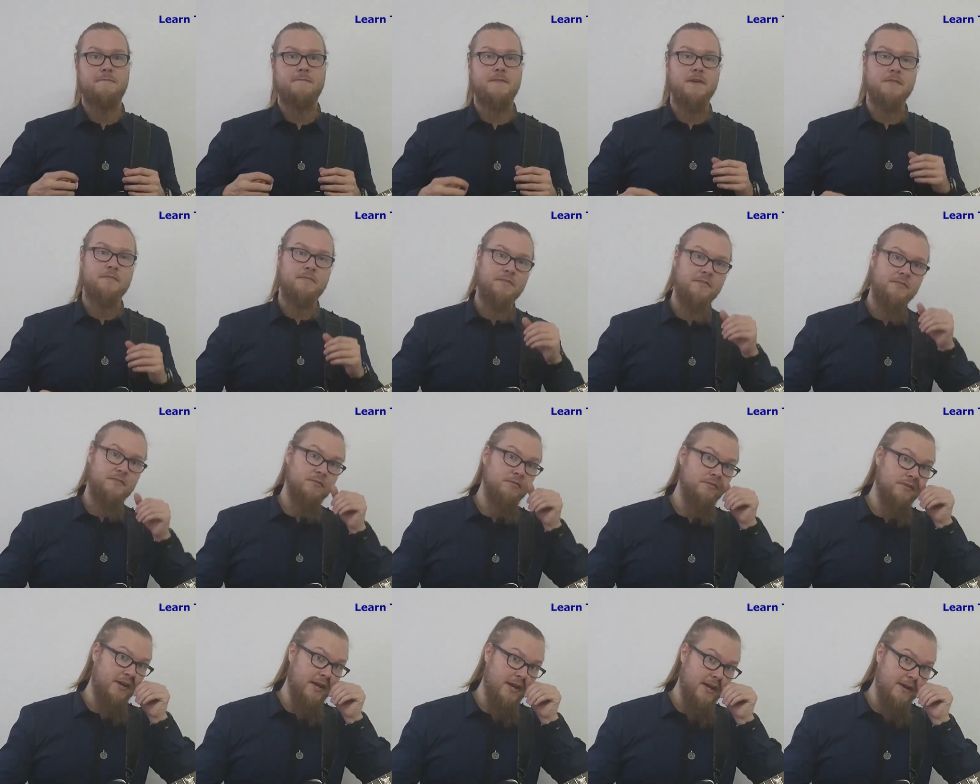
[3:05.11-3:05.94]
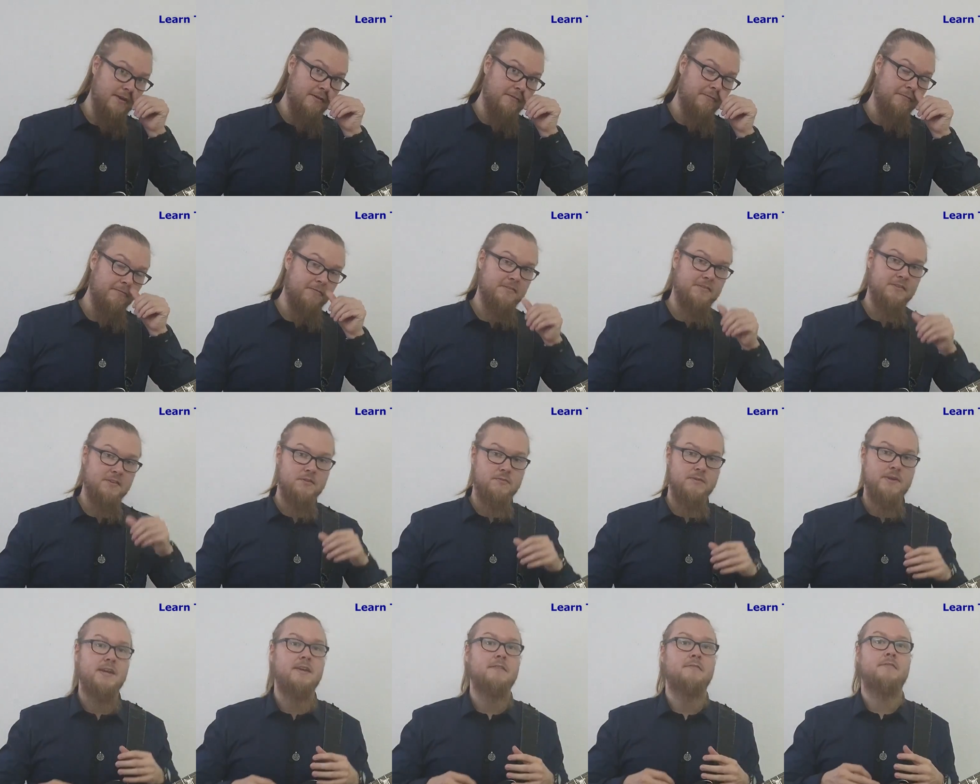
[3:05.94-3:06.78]
fifth to the F,
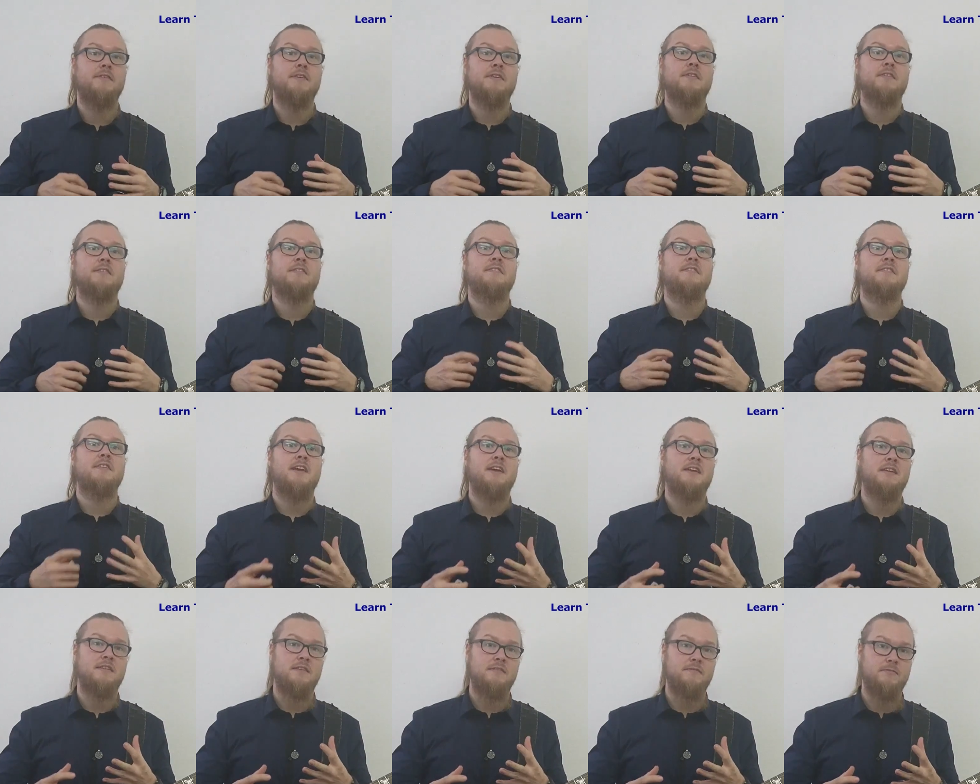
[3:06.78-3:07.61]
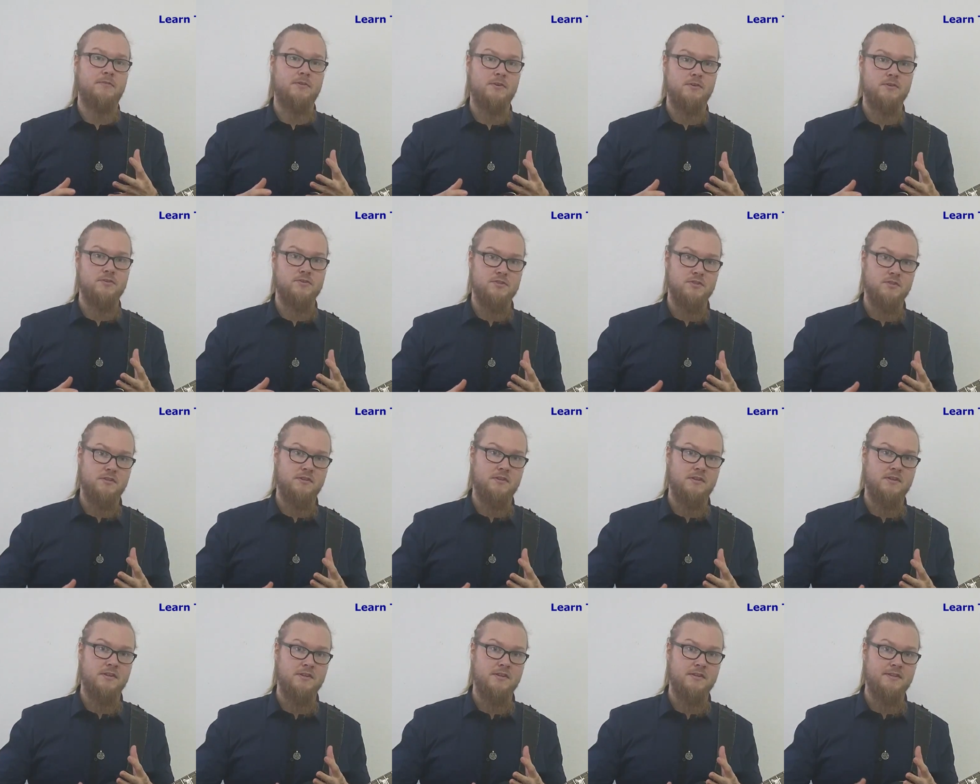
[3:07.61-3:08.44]
so we have the second inversion
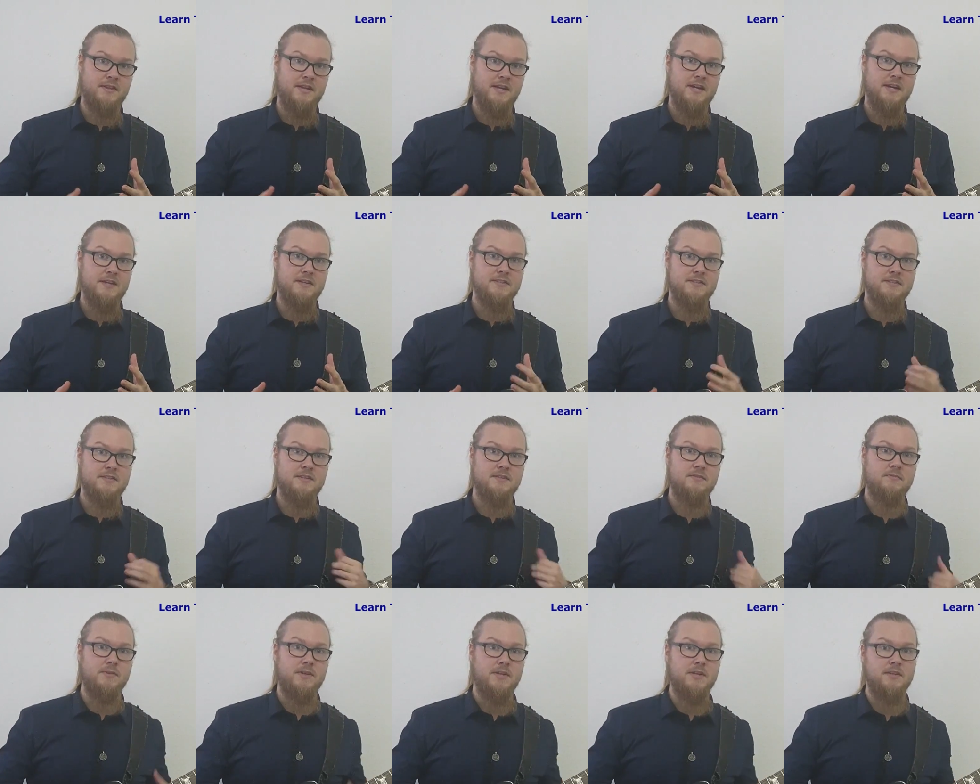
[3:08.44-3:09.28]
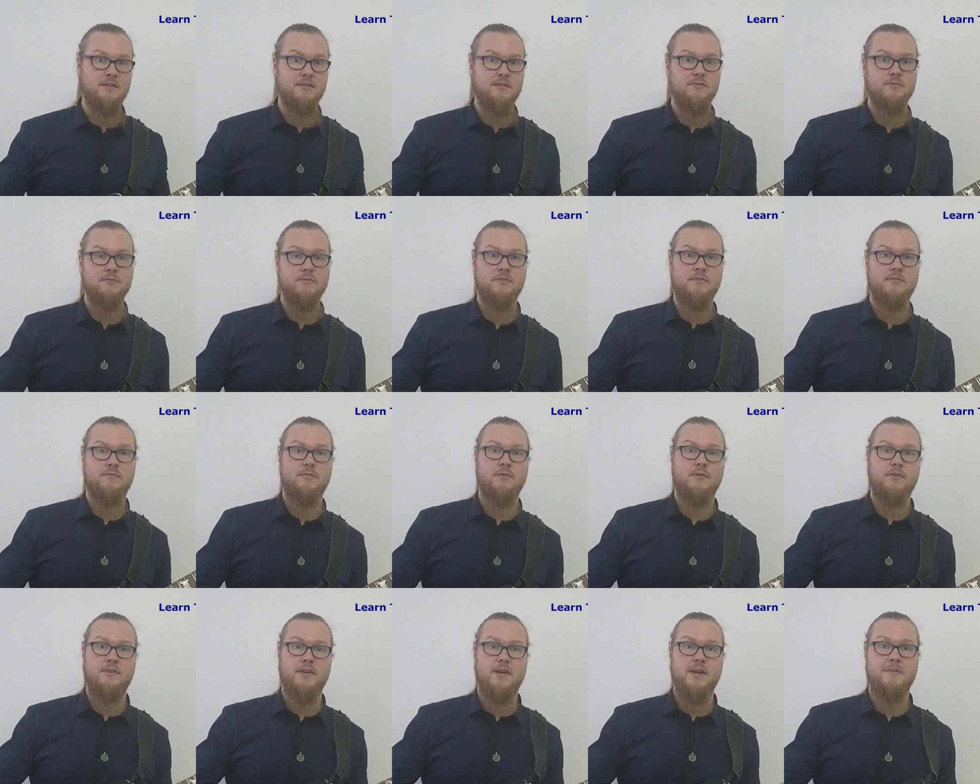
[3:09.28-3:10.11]
that we can use
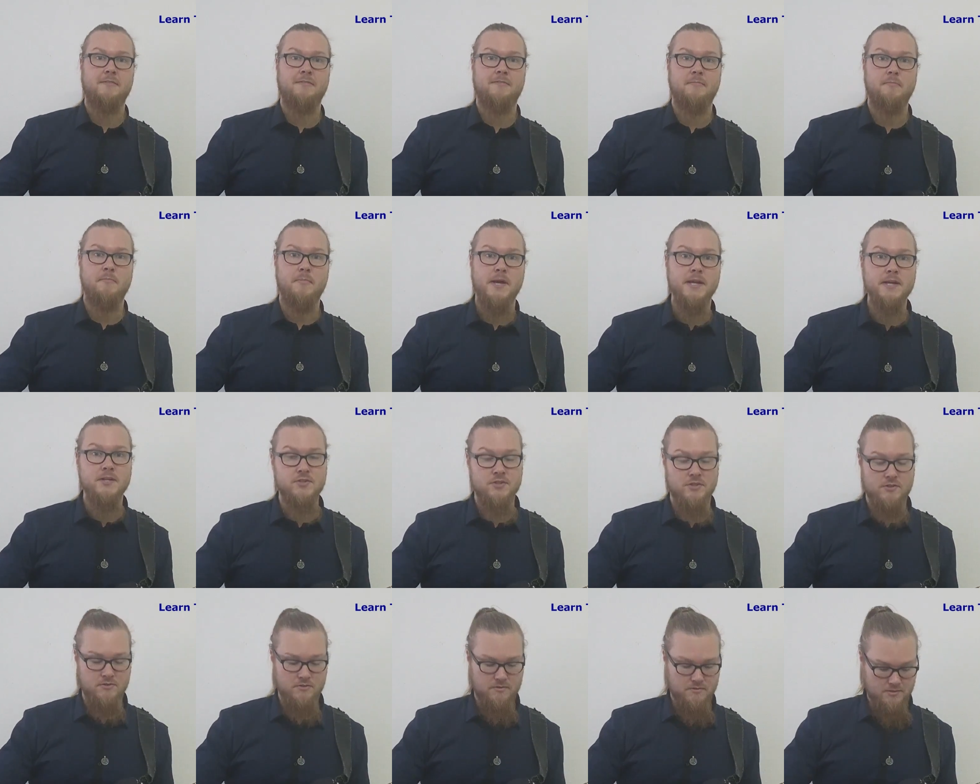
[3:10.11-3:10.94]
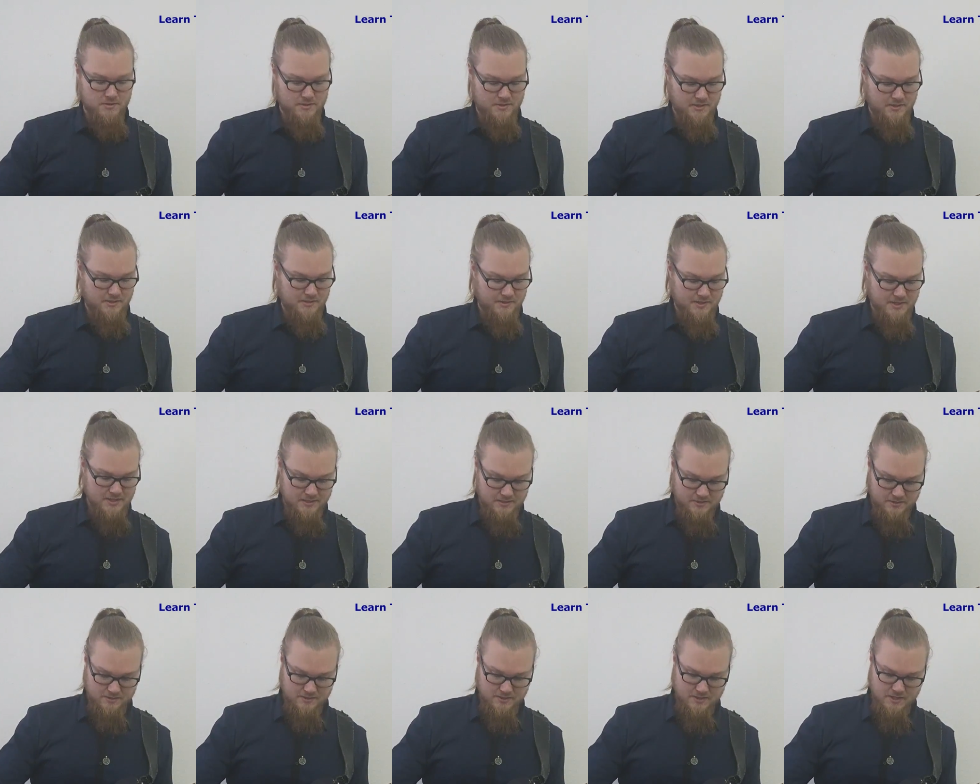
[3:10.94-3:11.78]
for the F major chord, and
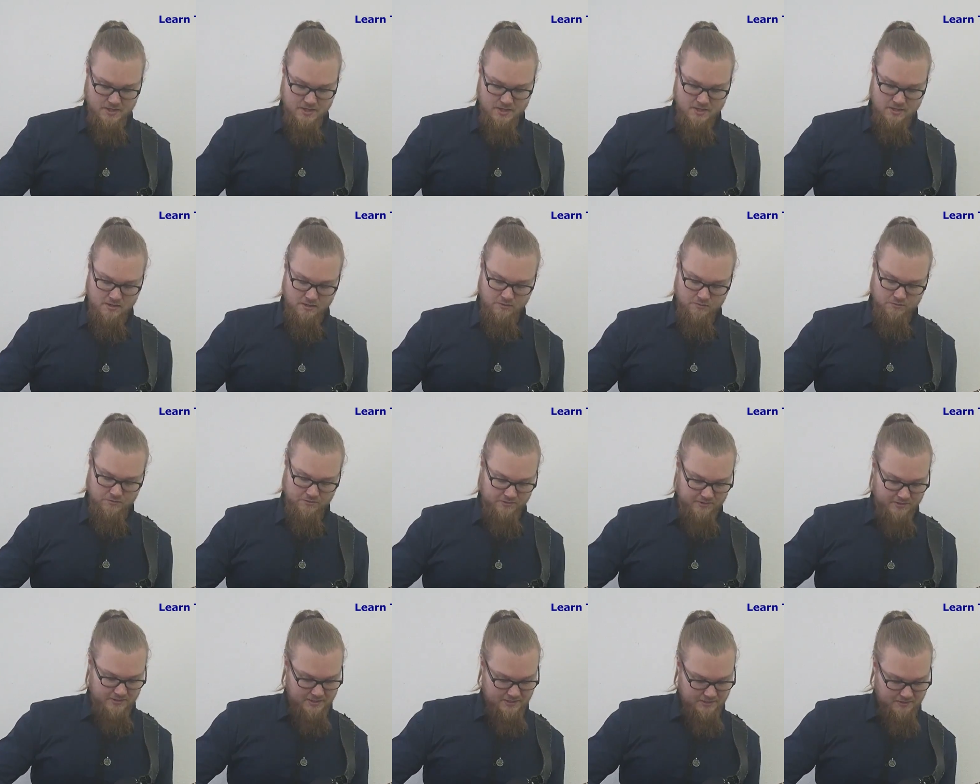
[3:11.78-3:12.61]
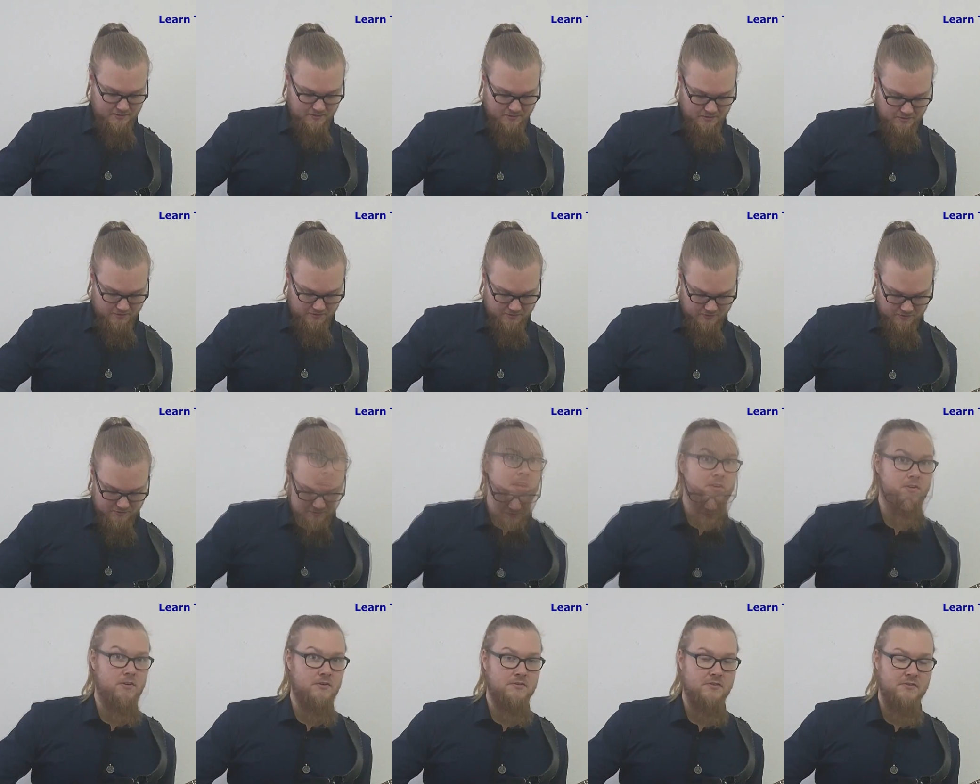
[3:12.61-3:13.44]
that looks like this,
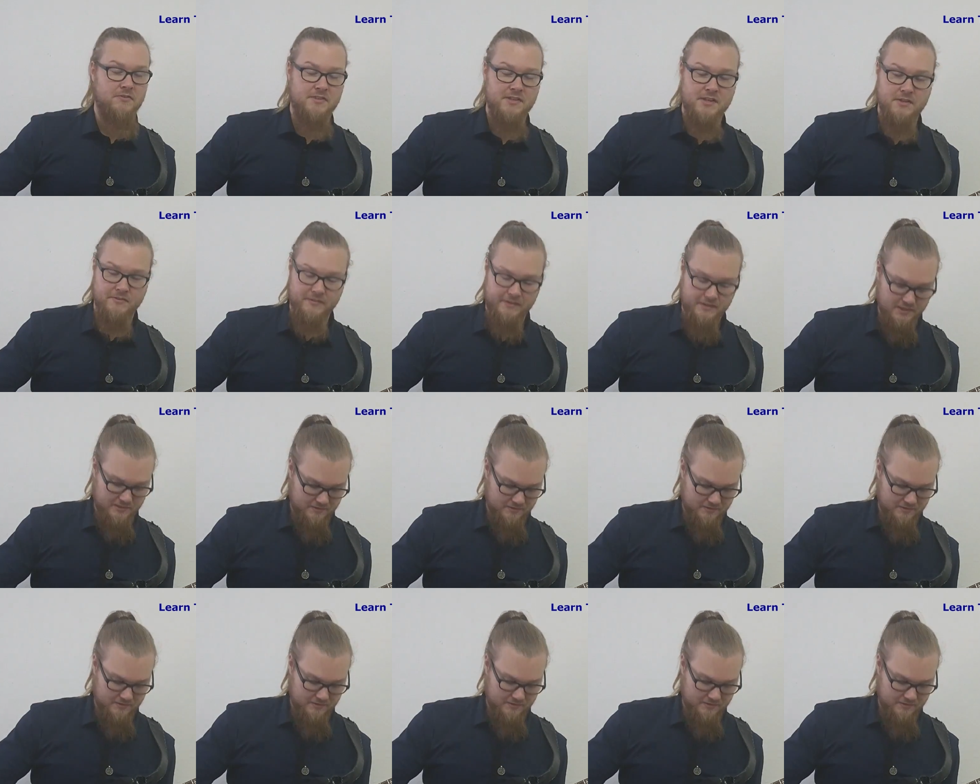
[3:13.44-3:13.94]
and also sounds